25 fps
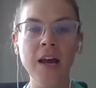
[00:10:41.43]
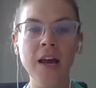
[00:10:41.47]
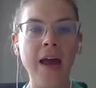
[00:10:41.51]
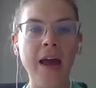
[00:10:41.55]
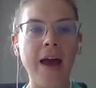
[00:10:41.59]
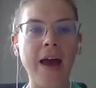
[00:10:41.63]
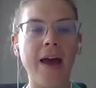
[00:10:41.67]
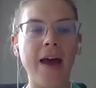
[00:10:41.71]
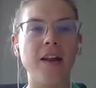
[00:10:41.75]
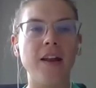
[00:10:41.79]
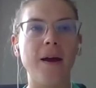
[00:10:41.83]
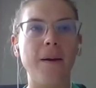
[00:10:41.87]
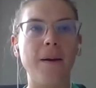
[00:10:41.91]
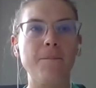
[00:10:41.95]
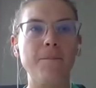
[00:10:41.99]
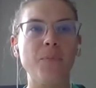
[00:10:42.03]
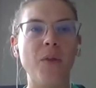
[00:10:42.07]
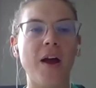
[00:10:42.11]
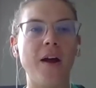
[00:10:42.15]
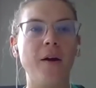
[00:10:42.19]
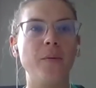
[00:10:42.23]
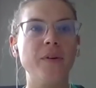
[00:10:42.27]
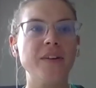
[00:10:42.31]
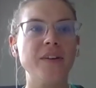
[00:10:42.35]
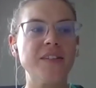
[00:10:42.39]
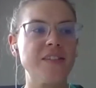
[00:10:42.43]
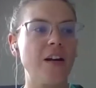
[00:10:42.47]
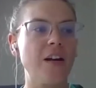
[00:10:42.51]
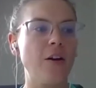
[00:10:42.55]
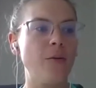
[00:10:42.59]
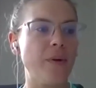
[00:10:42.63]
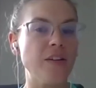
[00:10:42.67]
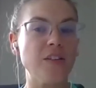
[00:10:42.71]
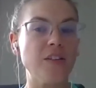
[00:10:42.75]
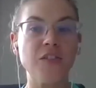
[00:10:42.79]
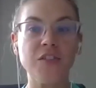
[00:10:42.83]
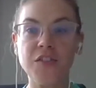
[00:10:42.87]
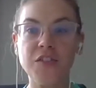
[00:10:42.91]
And I always tell my
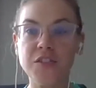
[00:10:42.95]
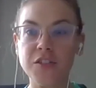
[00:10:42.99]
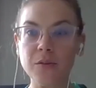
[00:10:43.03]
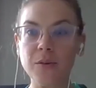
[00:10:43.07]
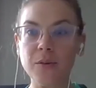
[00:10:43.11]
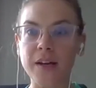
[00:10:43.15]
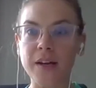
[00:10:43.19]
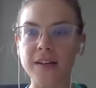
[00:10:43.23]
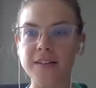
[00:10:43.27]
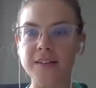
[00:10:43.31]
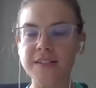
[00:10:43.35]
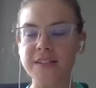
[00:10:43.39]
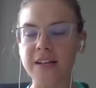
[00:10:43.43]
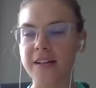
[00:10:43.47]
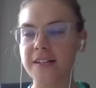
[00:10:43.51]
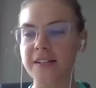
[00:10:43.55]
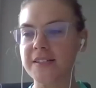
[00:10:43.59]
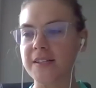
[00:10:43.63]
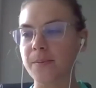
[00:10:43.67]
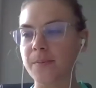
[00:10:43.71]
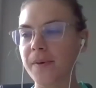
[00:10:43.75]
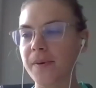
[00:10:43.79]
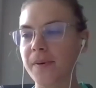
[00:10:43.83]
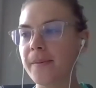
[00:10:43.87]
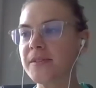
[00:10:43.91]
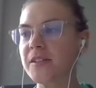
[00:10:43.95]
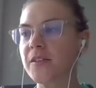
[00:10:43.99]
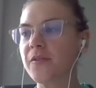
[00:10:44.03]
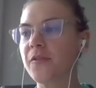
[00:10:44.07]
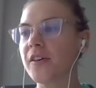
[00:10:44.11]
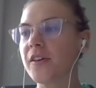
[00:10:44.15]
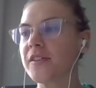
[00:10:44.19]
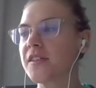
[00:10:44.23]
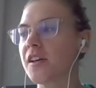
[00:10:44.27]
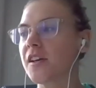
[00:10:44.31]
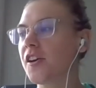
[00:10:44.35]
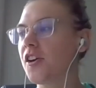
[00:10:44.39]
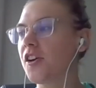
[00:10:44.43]
students that sometimes it
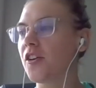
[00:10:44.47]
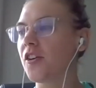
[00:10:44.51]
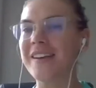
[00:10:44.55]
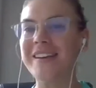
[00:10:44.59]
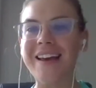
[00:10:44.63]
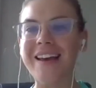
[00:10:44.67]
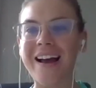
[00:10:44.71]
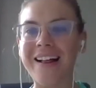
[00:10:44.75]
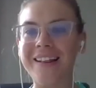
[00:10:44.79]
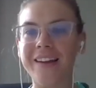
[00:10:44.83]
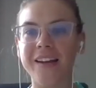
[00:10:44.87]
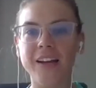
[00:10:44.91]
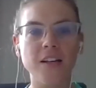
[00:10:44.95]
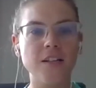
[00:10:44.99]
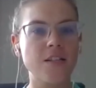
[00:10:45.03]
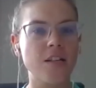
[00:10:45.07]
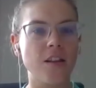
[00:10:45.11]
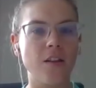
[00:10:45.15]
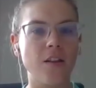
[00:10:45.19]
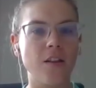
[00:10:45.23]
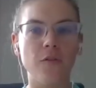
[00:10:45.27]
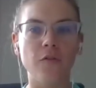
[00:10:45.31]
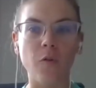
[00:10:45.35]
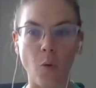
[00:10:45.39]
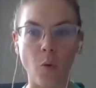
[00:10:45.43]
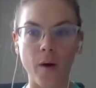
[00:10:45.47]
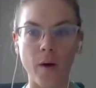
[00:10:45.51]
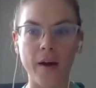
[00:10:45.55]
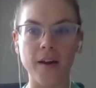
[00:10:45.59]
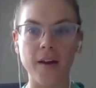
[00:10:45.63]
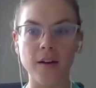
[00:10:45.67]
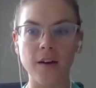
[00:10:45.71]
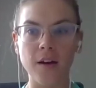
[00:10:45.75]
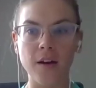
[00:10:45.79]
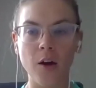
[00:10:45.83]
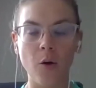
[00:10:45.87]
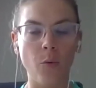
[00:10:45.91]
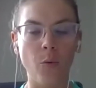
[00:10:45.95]
feels like you're yelling into the void
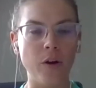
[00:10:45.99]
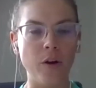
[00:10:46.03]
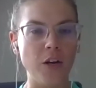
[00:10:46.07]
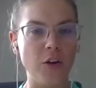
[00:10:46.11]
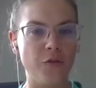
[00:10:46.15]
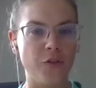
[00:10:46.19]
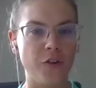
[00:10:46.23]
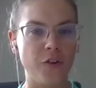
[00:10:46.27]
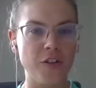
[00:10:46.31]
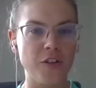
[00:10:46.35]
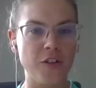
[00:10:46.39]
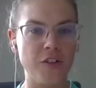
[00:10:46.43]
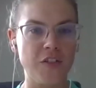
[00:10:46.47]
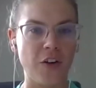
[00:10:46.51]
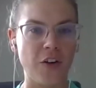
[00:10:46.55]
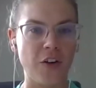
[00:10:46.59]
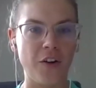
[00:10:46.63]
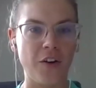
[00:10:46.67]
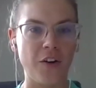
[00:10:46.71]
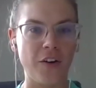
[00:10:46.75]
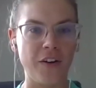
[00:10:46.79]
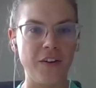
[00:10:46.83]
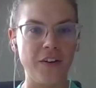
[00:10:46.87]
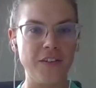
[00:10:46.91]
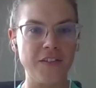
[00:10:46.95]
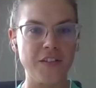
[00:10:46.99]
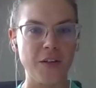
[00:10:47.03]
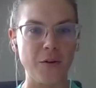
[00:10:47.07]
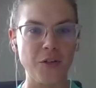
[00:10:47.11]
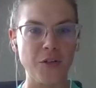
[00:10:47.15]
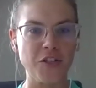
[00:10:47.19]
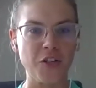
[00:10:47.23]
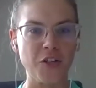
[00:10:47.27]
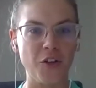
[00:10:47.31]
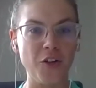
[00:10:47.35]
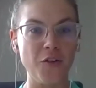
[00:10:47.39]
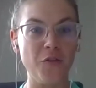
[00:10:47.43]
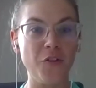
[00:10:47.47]
when you first start on
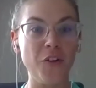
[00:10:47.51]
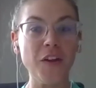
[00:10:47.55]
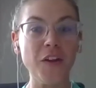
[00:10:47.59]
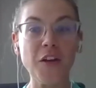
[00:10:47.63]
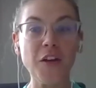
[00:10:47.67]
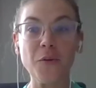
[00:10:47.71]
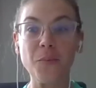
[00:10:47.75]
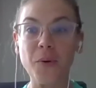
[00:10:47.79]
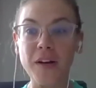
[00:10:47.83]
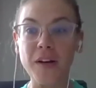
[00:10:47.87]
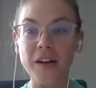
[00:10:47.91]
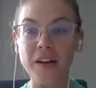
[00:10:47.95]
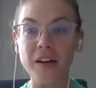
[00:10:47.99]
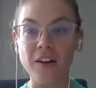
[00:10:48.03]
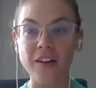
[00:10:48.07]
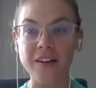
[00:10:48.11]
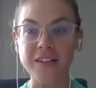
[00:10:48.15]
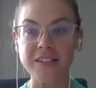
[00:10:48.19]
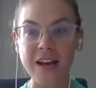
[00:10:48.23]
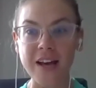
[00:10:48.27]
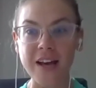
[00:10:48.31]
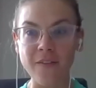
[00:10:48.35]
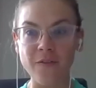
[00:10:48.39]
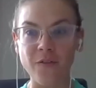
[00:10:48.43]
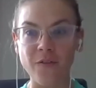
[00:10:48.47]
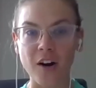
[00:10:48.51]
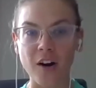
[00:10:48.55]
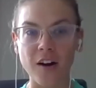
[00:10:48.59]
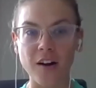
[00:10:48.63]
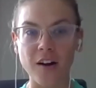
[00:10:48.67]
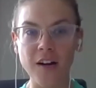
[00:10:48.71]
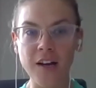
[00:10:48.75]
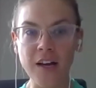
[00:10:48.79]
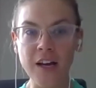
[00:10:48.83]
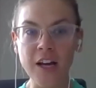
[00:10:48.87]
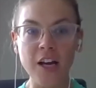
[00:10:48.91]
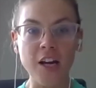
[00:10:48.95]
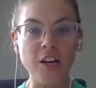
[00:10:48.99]
social. You feel like you're putting in all this effort.
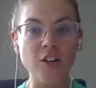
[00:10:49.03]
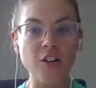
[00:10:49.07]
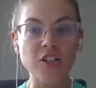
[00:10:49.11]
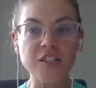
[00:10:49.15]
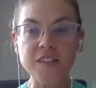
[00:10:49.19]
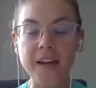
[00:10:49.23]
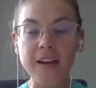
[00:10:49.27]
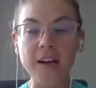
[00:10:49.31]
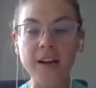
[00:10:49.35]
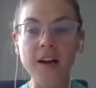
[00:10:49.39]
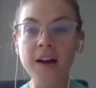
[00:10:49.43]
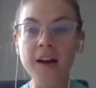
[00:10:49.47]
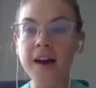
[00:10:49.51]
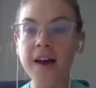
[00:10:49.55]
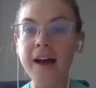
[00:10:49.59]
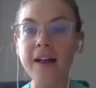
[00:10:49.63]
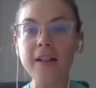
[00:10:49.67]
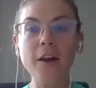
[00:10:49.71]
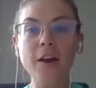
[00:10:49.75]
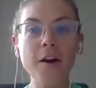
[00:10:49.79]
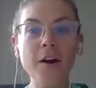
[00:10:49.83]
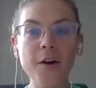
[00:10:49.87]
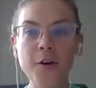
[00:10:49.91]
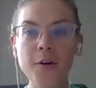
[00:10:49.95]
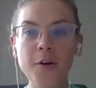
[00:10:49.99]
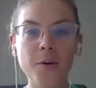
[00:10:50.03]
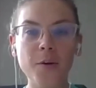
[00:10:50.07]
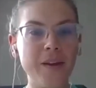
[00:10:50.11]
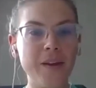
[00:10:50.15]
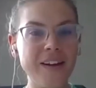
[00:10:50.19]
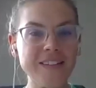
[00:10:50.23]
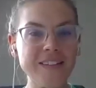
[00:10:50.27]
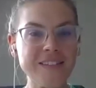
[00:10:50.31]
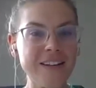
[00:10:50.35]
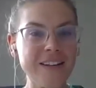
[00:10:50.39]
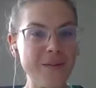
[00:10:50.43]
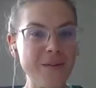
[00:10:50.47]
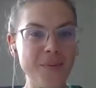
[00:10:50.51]
You're just like, hello, like,
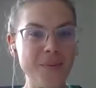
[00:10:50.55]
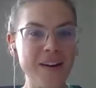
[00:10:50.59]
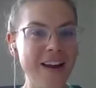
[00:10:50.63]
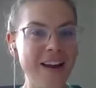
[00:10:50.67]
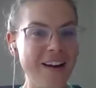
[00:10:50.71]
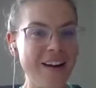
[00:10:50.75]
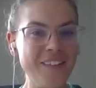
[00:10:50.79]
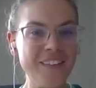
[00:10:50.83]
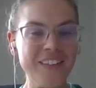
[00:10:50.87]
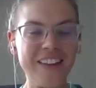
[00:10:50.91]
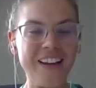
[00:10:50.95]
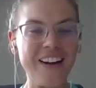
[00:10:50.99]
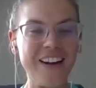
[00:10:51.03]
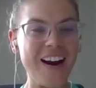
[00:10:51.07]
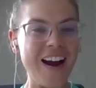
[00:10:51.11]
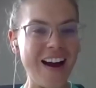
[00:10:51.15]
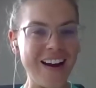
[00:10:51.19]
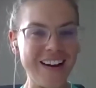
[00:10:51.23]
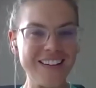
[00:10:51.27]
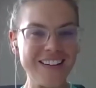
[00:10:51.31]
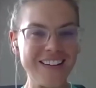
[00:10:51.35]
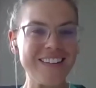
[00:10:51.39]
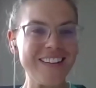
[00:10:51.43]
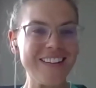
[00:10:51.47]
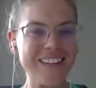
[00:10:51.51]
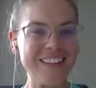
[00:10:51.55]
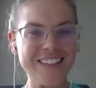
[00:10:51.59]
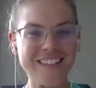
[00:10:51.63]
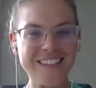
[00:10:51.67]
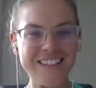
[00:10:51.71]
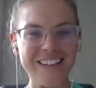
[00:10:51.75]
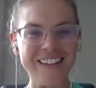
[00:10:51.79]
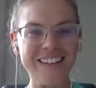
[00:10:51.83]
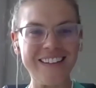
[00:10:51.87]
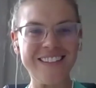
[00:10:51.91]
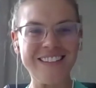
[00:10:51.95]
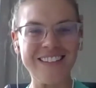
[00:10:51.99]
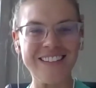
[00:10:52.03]
is anybody out there actually
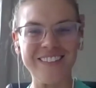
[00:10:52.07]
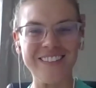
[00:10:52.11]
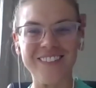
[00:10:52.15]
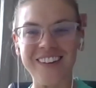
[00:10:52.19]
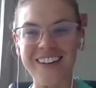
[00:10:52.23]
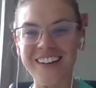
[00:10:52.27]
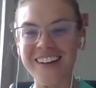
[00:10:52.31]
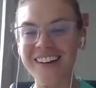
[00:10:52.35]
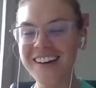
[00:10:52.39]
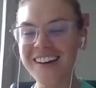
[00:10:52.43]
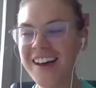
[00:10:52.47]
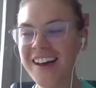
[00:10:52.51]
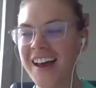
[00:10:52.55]
listening to me?